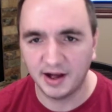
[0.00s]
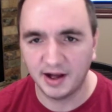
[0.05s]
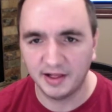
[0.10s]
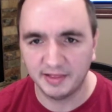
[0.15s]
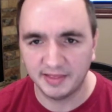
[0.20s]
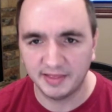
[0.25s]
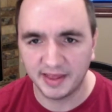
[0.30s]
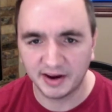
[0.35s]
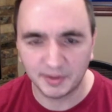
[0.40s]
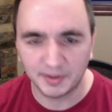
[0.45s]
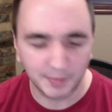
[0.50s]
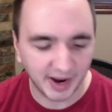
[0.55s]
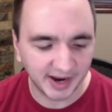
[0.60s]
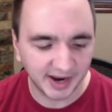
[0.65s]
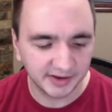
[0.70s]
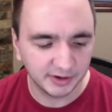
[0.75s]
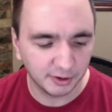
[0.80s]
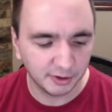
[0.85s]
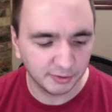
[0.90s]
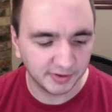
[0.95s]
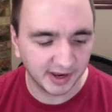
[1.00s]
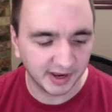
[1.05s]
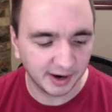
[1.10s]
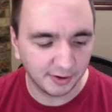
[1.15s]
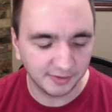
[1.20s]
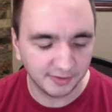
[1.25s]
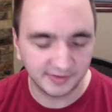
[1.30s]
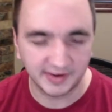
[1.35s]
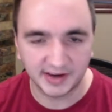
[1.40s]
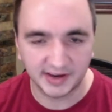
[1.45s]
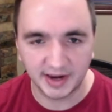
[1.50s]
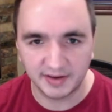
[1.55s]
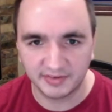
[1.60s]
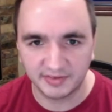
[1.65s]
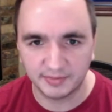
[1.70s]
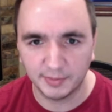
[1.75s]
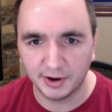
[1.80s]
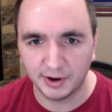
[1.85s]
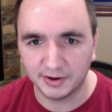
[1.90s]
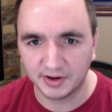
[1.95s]
They're buying hotels in kind of
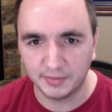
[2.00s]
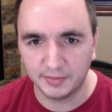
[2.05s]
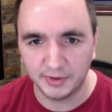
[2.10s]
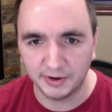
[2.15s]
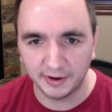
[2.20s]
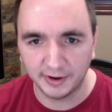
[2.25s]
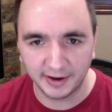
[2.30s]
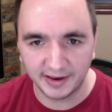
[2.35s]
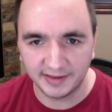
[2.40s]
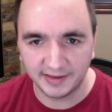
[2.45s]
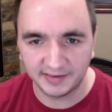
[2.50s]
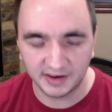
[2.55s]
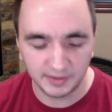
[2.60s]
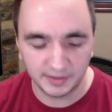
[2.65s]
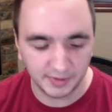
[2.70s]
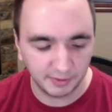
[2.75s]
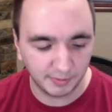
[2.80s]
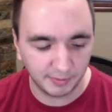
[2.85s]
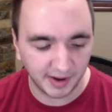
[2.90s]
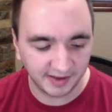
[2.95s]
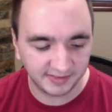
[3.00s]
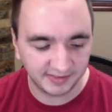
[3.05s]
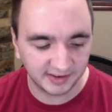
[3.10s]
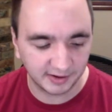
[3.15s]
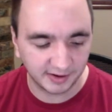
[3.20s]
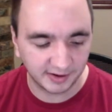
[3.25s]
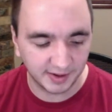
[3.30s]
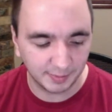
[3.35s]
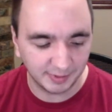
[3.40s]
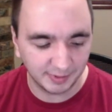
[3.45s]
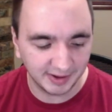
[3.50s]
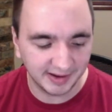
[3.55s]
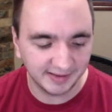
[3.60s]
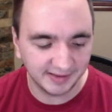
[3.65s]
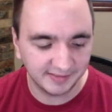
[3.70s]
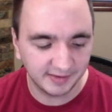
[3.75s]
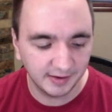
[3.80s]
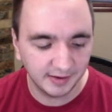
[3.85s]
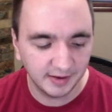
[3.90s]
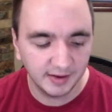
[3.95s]
small communities in the Midwest and Great Plains,